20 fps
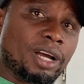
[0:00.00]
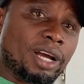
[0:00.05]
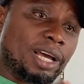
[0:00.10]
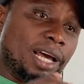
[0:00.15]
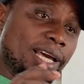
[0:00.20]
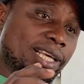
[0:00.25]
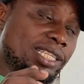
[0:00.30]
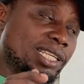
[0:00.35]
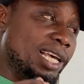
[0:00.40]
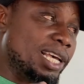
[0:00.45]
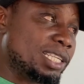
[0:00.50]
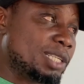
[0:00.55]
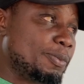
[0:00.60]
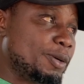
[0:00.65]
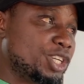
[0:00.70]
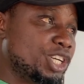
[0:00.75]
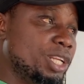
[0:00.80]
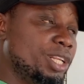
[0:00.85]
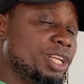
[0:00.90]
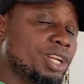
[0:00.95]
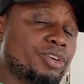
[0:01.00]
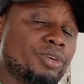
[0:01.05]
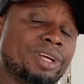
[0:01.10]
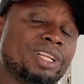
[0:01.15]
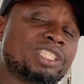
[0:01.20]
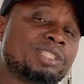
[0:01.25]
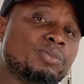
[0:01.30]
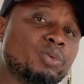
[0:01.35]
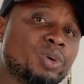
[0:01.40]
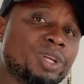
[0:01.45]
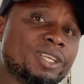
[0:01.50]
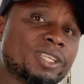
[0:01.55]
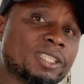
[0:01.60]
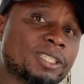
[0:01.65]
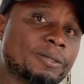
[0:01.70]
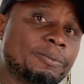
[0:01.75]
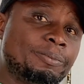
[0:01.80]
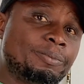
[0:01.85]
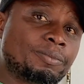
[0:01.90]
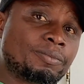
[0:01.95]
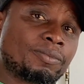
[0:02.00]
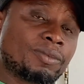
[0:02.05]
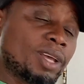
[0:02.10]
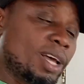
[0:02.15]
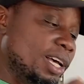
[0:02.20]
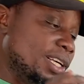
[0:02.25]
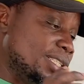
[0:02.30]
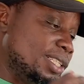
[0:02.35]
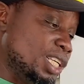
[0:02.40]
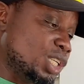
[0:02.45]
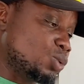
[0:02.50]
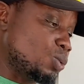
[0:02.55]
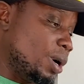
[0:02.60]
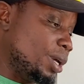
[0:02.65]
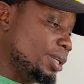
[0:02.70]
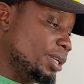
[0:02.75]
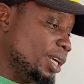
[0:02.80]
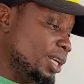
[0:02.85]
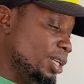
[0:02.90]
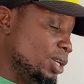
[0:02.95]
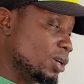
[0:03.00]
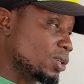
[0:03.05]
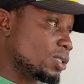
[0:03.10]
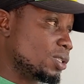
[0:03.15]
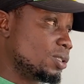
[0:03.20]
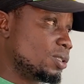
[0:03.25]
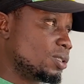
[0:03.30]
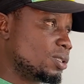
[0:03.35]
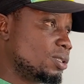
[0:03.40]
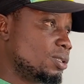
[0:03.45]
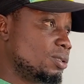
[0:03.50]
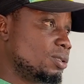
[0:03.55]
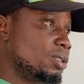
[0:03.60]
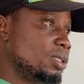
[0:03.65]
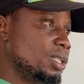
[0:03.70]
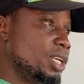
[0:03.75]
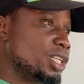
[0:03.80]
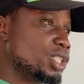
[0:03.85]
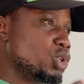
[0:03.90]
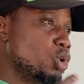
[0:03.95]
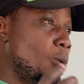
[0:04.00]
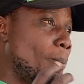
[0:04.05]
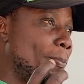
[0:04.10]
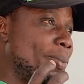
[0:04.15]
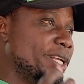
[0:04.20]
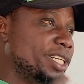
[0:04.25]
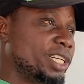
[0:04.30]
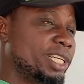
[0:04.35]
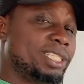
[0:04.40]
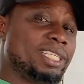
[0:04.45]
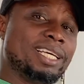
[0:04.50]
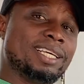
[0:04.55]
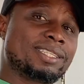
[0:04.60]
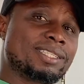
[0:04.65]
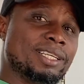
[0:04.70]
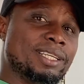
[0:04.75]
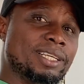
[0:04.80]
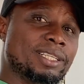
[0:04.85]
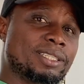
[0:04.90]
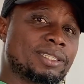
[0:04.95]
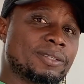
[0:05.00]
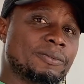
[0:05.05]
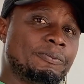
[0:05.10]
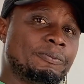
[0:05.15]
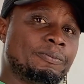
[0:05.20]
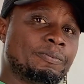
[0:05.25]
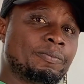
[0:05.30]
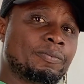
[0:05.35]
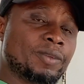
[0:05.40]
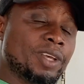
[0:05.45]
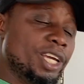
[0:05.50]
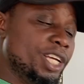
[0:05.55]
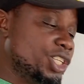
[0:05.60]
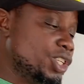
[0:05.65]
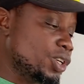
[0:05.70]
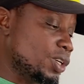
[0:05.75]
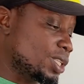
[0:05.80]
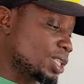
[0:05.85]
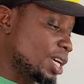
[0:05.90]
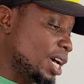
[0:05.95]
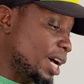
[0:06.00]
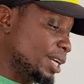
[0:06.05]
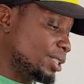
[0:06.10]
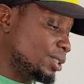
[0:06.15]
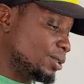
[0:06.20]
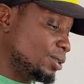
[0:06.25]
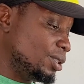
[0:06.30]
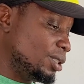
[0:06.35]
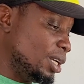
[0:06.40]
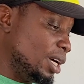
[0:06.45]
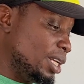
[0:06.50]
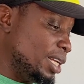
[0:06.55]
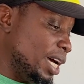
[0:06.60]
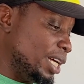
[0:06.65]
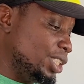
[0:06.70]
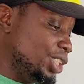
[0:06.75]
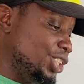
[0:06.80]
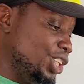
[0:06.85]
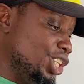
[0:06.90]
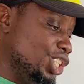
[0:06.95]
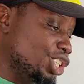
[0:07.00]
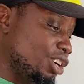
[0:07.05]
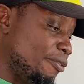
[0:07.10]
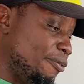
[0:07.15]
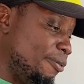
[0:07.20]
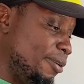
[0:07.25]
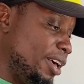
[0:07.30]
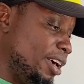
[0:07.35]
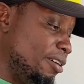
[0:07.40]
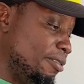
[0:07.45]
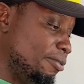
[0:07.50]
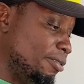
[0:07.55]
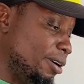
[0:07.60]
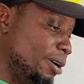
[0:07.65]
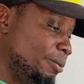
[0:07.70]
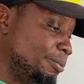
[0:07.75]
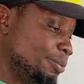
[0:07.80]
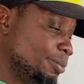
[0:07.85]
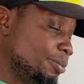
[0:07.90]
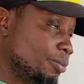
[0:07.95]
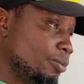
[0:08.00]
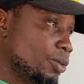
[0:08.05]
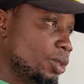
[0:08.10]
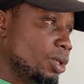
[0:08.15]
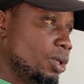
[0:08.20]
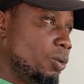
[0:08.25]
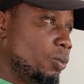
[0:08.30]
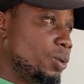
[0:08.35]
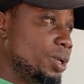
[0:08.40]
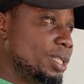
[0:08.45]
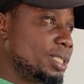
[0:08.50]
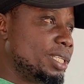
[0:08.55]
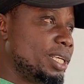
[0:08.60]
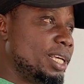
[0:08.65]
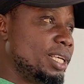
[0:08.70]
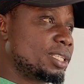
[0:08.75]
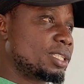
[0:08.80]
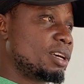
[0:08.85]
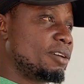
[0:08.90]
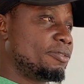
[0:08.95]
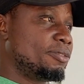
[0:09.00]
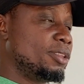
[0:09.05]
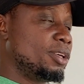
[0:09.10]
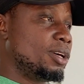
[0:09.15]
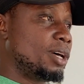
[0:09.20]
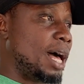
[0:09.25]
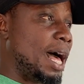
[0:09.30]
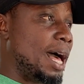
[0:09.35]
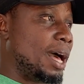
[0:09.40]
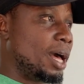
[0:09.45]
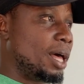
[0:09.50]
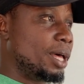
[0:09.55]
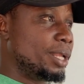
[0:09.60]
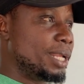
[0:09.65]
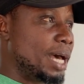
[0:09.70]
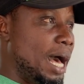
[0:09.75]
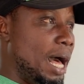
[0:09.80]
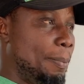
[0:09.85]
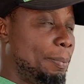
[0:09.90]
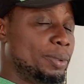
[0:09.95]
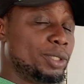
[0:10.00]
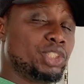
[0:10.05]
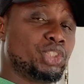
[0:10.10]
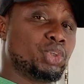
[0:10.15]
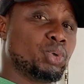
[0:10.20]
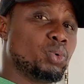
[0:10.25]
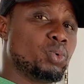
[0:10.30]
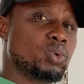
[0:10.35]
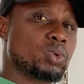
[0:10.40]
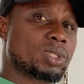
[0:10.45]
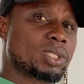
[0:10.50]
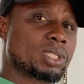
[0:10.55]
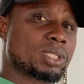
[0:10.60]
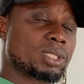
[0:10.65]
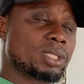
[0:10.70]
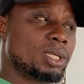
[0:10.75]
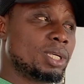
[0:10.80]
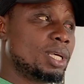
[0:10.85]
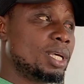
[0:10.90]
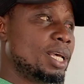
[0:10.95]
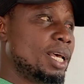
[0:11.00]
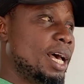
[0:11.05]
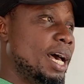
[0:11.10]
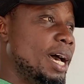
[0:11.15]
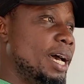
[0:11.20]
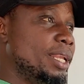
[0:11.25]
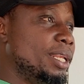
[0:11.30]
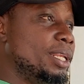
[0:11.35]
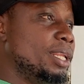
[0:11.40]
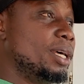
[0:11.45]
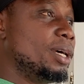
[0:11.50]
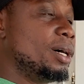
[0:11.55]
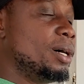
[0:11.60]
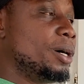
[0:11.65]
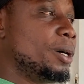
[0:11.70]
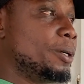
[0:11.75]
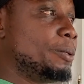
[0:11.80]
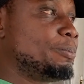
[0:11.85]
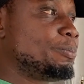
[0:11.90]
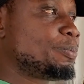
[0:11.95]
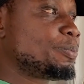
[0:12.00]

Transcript: especially the green smoothies, because this one, it doesn't, there's no bitter taste in it. It just got that ginger flavor with the taste of the apple juice and the